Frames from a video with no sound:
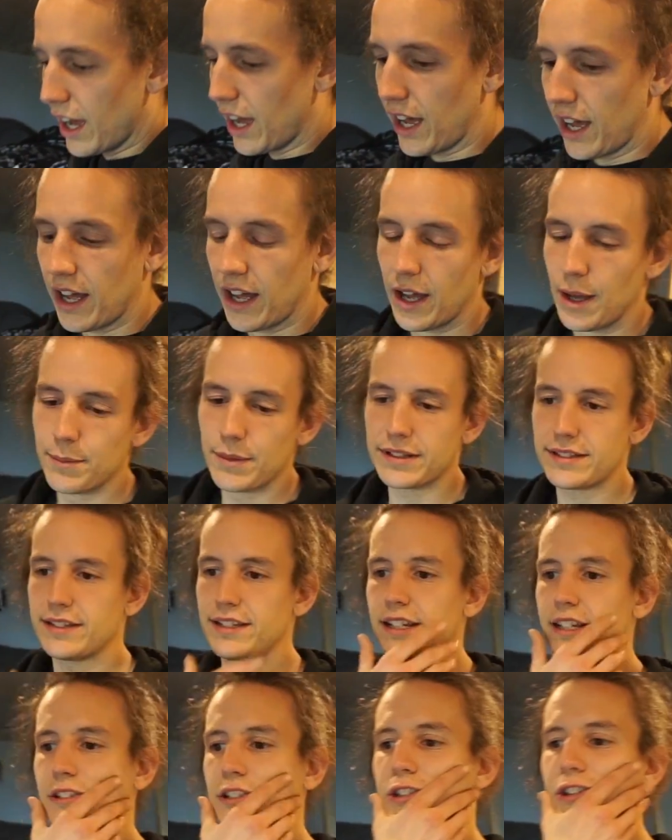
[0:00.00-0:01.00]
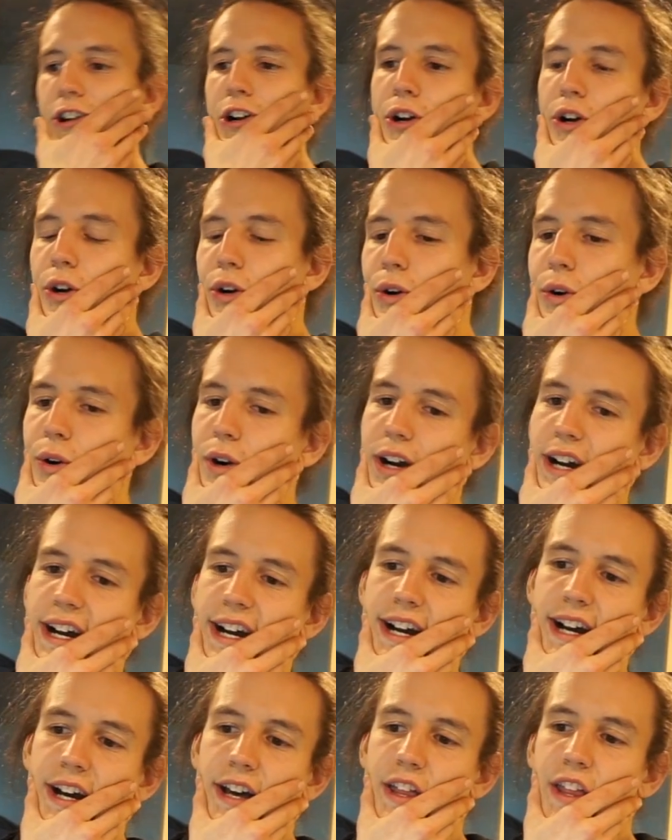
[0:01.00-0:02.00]
Um, let's see. So
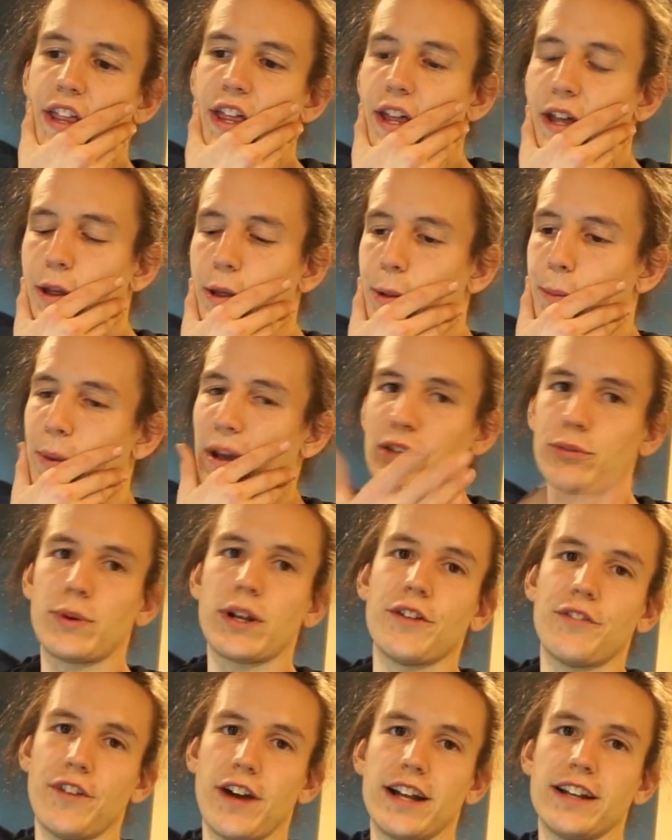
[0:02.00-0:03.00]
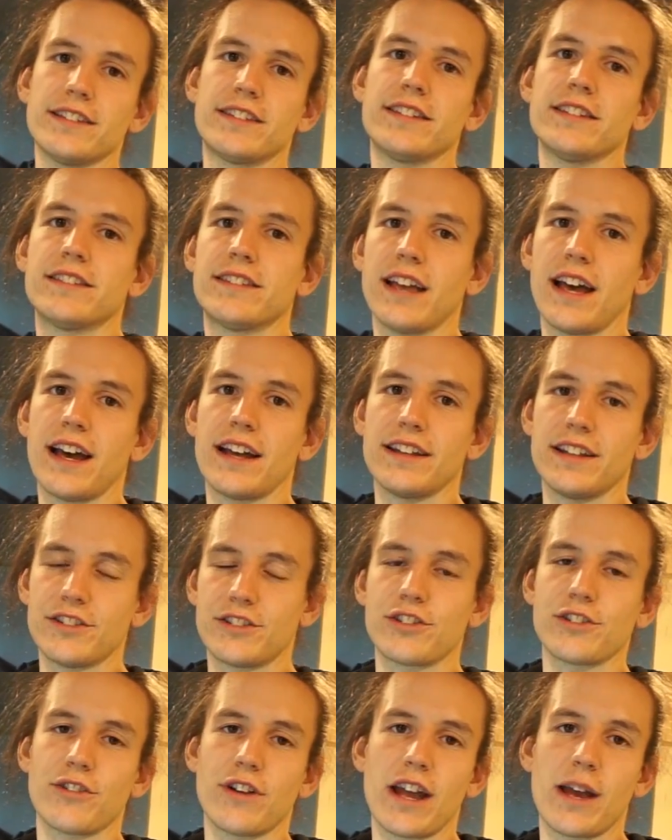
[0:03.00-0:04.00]
uh, the best way to find us is on
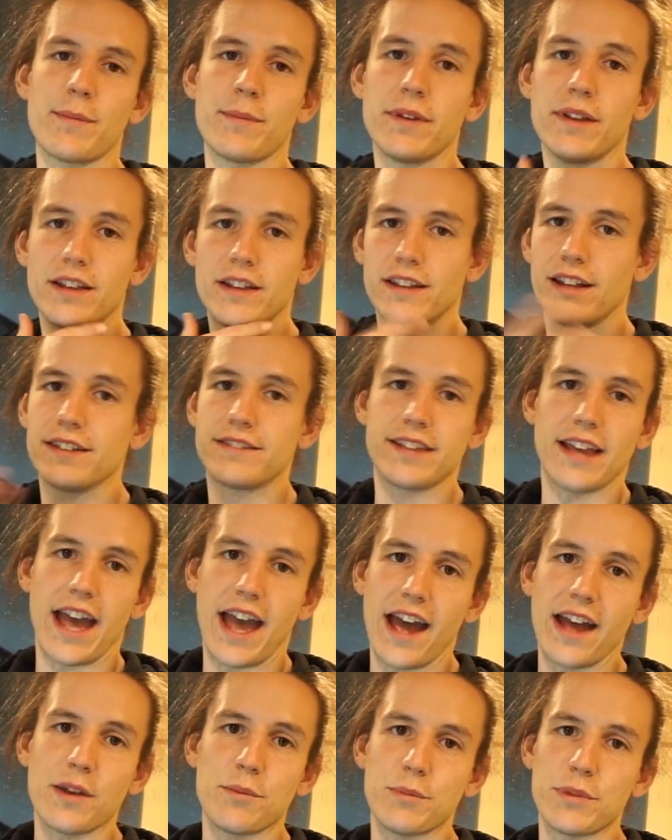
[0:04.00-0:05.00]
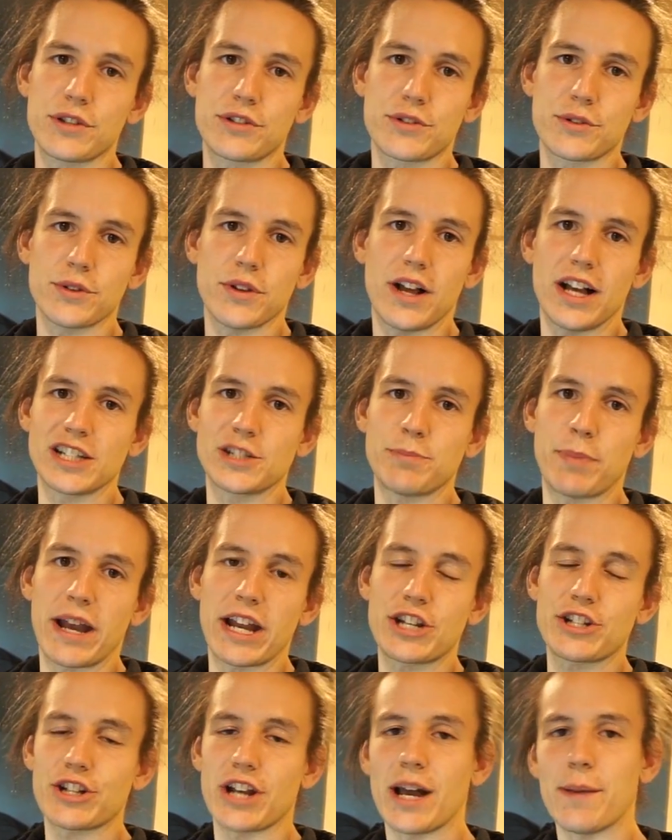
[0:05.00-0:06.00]
Instagram. That's at Mr. Lost
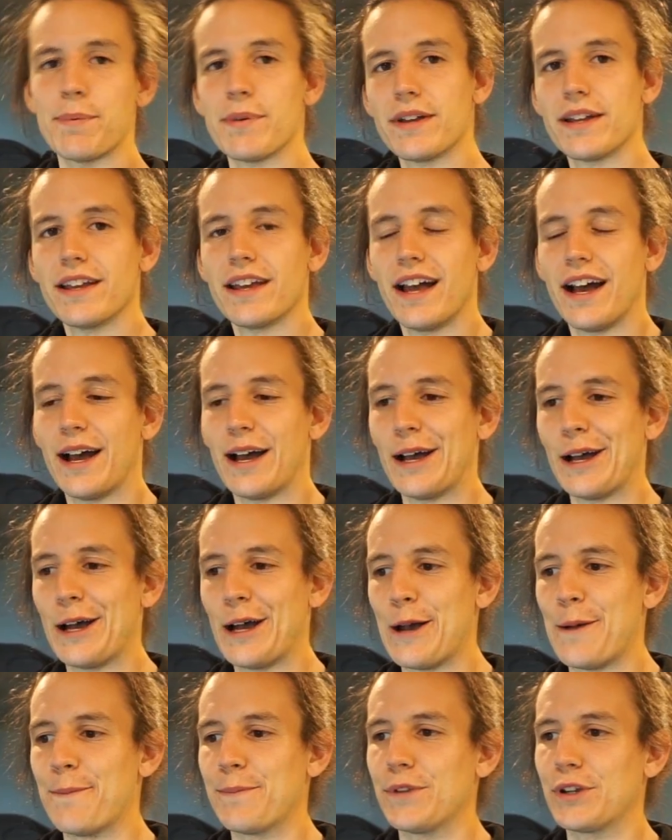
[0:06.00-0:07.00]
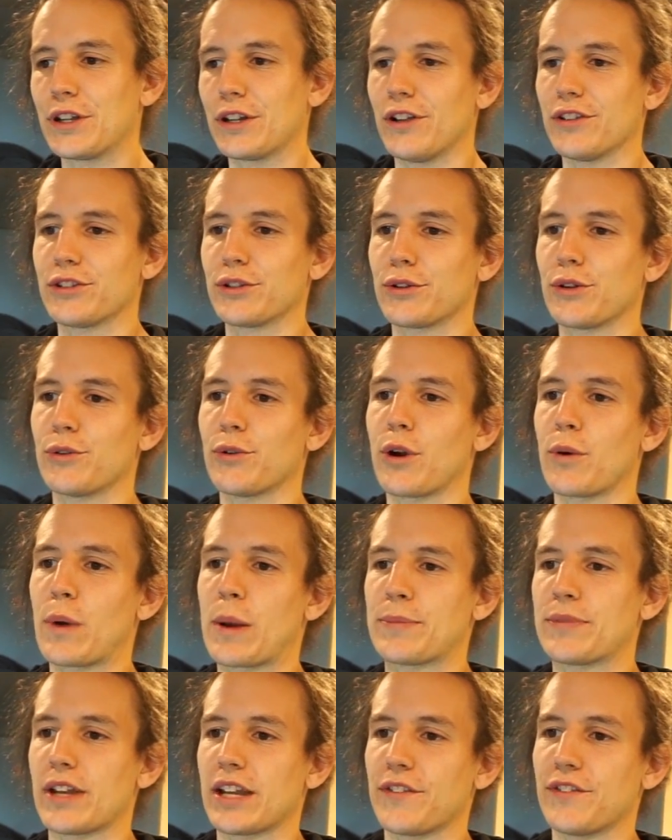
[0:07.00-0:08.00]
Bike Shop. Um, you can also go to our
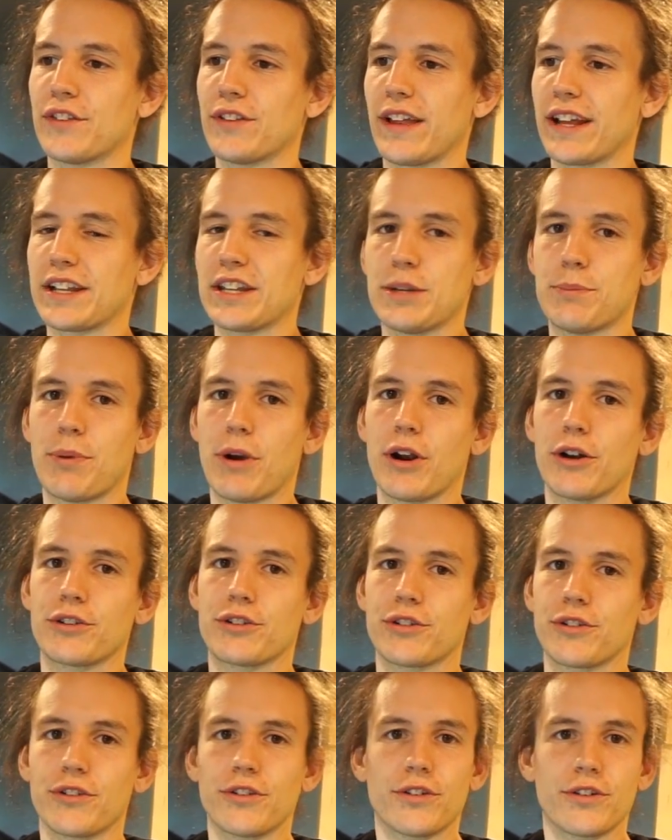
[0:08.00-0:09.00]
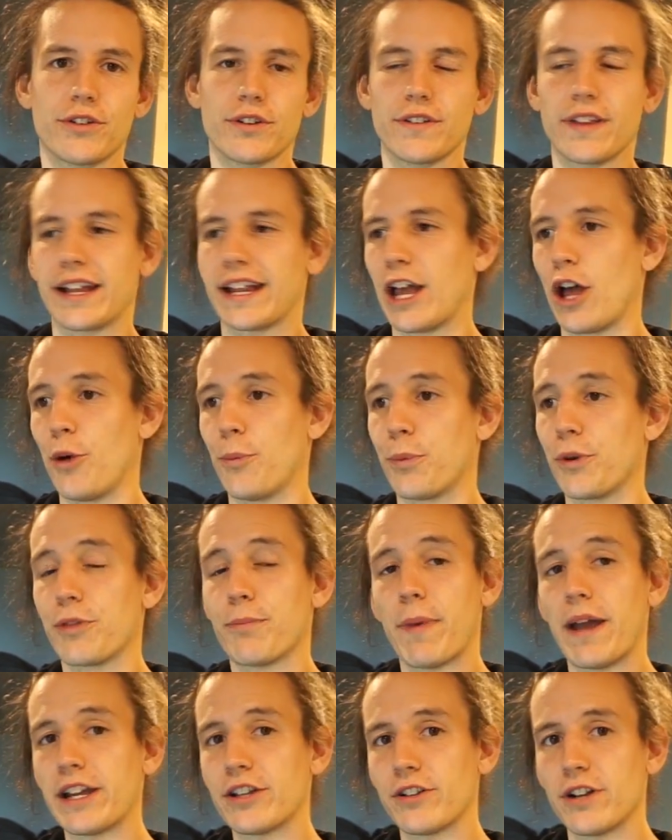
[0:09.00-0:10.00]
website if you like need parts or like help with
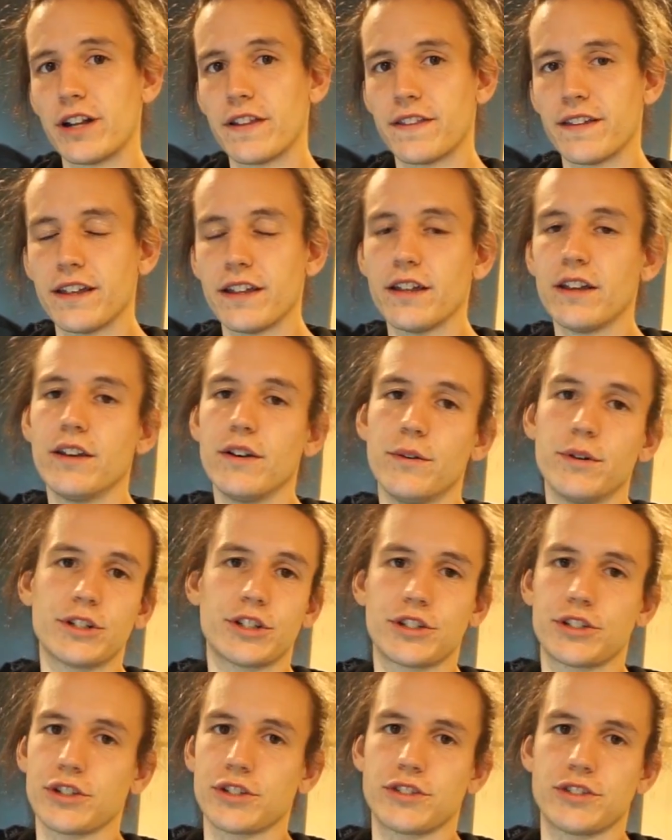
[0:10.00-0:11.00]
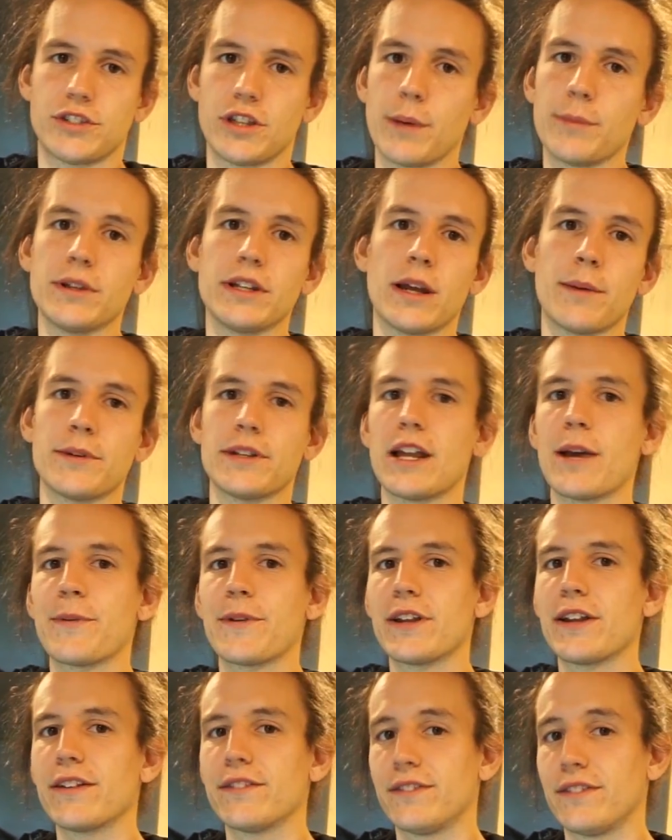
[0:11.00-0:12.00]
bikes or anything, which is just
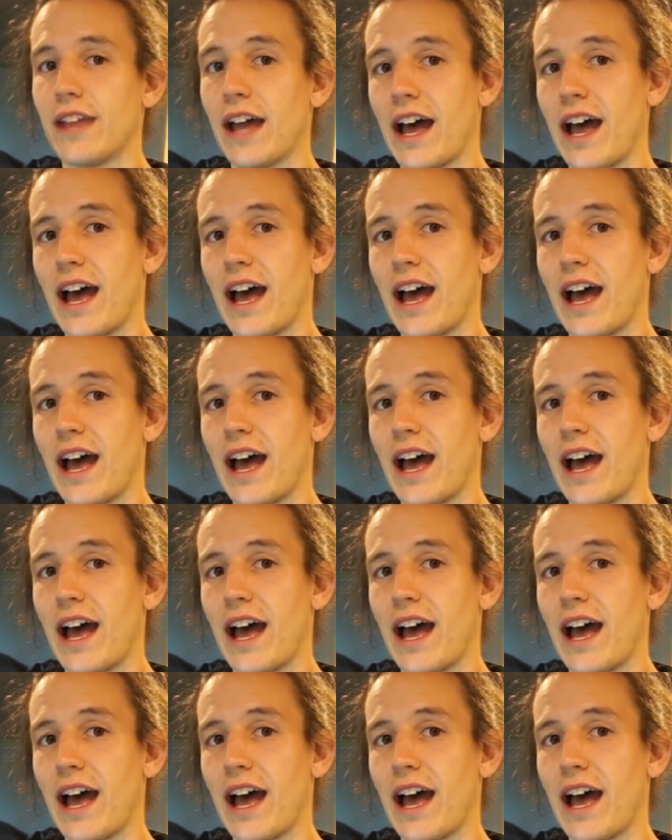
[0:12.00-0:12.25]
www.mrlost.com.